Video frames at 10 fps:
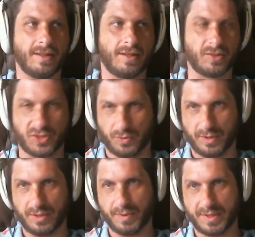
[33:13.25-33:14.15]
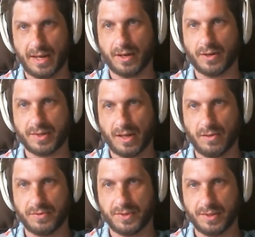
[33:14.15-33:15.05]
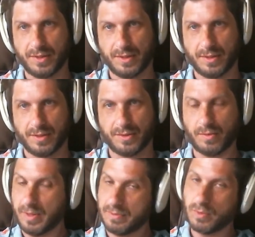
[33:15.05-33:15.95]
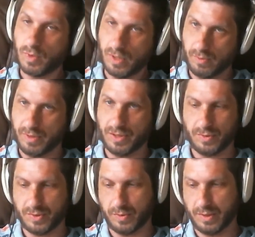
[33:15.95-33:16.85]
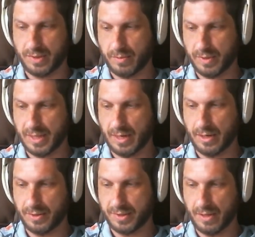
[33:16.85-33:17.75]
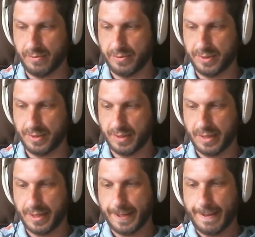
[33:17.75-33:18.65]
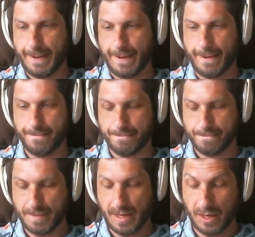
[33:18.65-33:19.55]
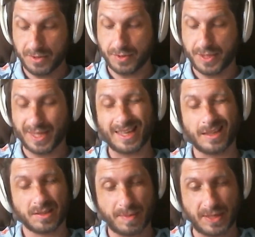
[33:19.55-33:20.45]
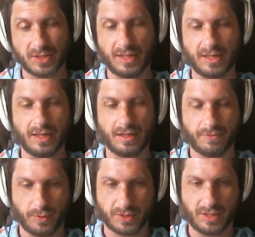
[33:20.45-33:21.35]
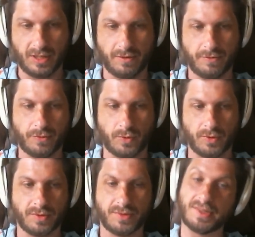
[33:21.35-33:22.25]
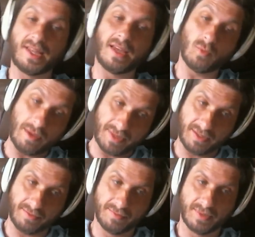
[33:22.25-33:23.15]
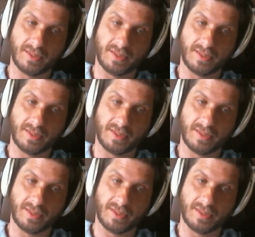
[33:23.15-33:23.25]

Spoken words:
are stories we're telling ourselves. So we have to work with those stories that we're telling ourselves. I also think, especially unfortunately for cishet women,